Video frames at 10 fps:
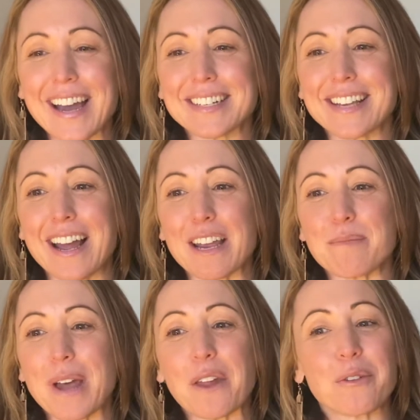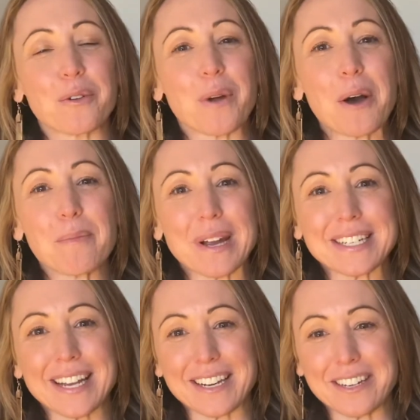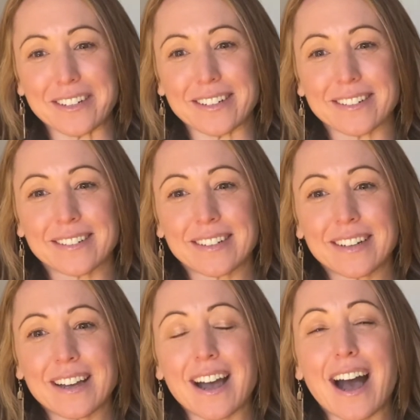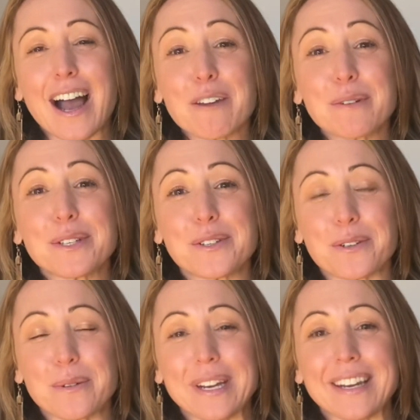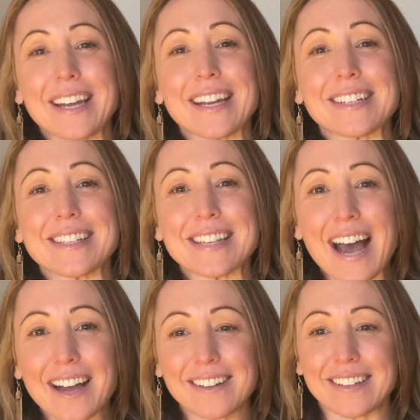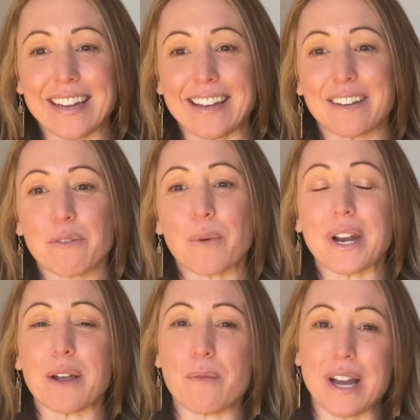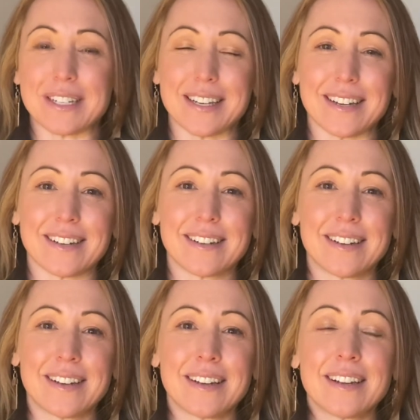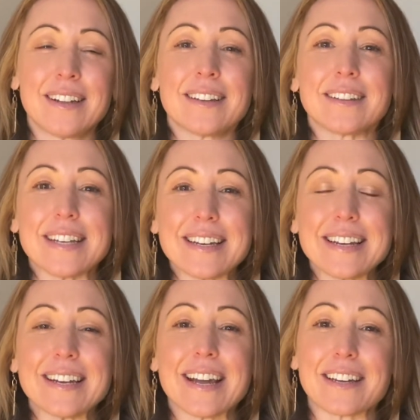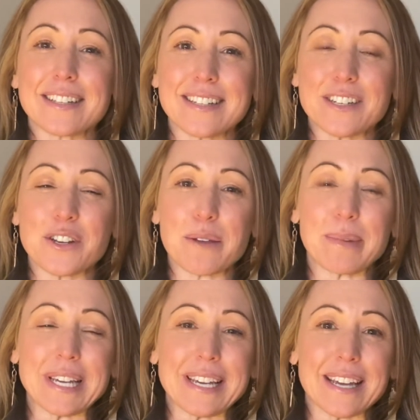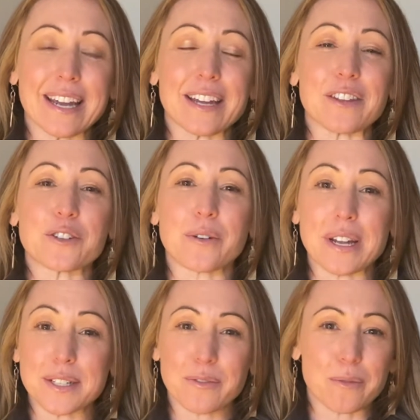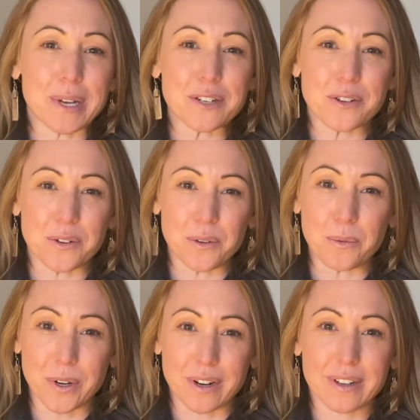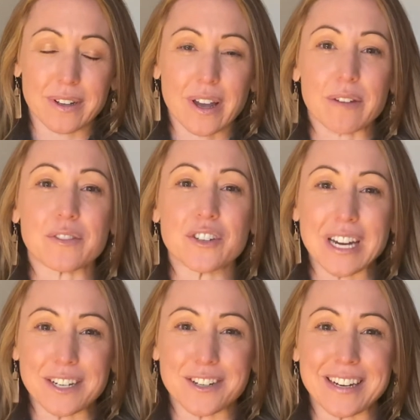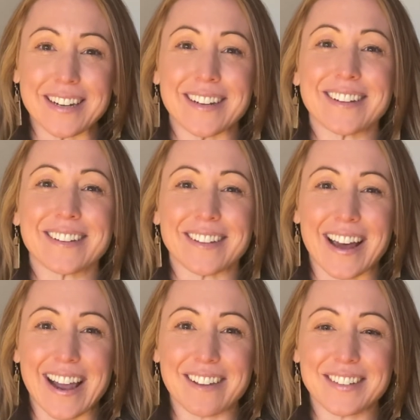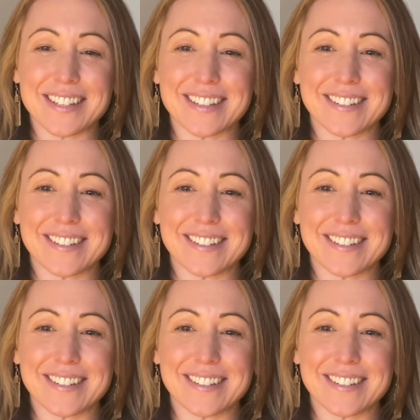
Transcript: time and throughout my tenure, I was doing exactly what I wanted, leading LCJP in the transformational work of changing lives.